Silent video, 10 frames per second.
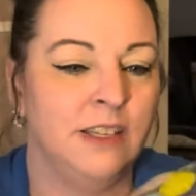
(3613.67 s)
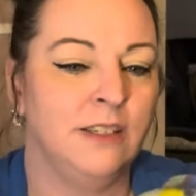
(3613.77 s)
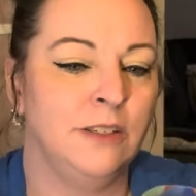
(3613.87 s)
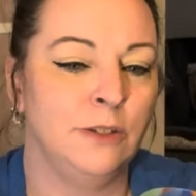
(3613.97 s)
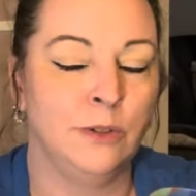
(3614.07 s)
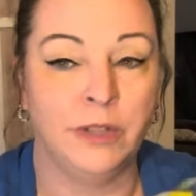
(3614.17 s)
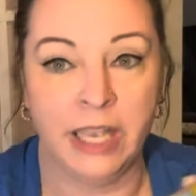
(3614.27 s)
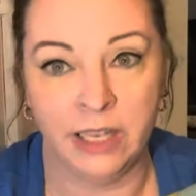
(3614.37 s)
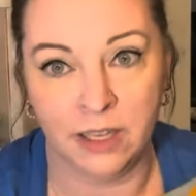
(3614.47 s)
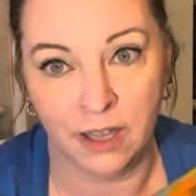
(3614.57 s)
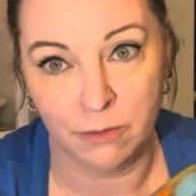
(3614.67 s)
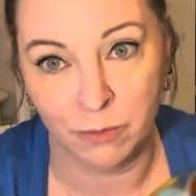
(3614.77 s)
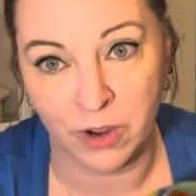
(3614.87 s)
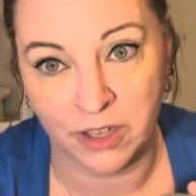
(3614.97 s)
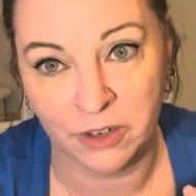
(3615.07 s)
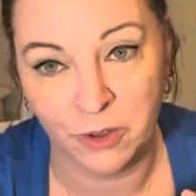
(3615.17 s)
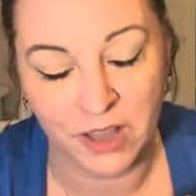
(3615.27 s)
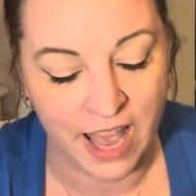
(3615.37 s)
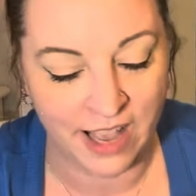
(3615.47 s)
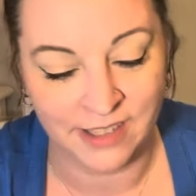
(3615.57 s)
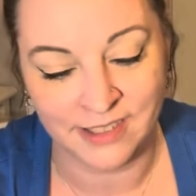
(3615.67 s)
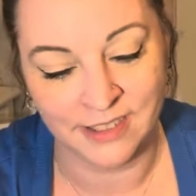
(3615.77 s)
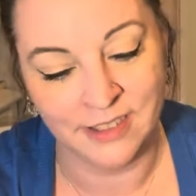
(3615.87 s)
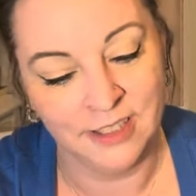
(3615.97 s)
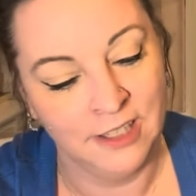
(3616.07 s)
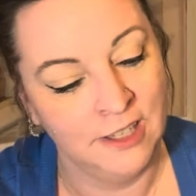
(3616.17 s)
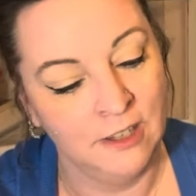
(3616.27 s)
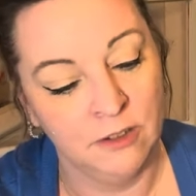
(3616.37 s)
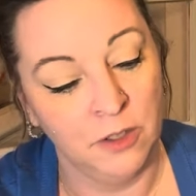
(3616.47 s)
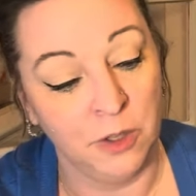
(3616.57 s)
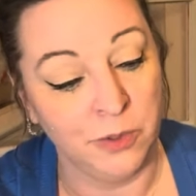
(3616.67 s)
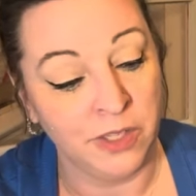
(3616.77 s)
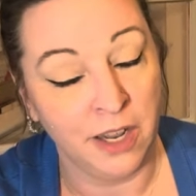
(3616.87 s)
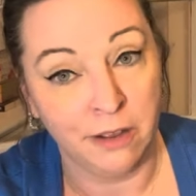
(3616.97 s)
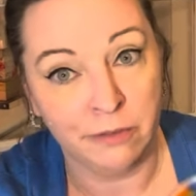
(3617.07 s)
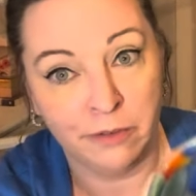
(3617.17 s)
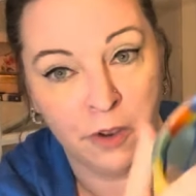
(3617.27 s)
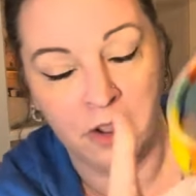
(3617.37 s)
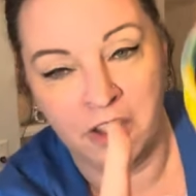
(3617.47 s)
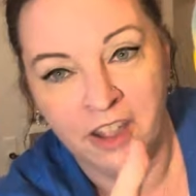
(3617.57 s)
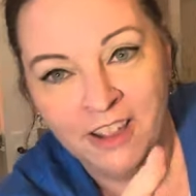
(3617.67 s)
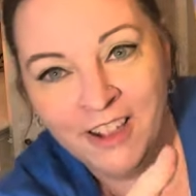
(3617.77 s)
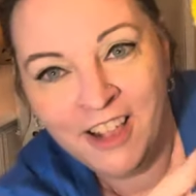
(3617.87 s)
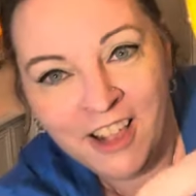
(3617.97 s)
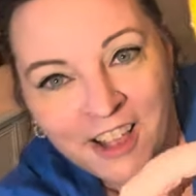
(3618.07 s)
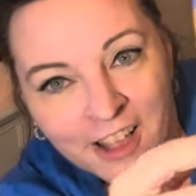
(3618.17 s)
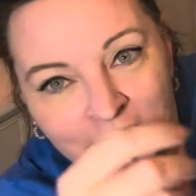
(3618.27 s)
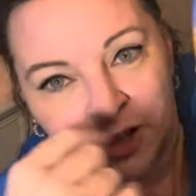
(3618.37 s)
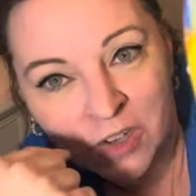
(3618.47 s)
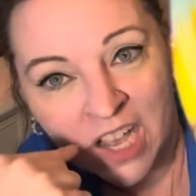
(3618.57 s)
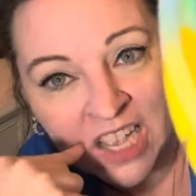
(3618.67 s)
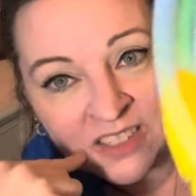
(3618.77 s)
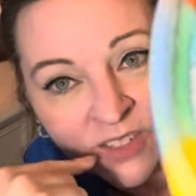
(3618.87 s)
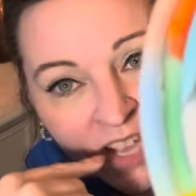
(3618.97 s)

to do like um, Murano glass. Close enough. You guys, look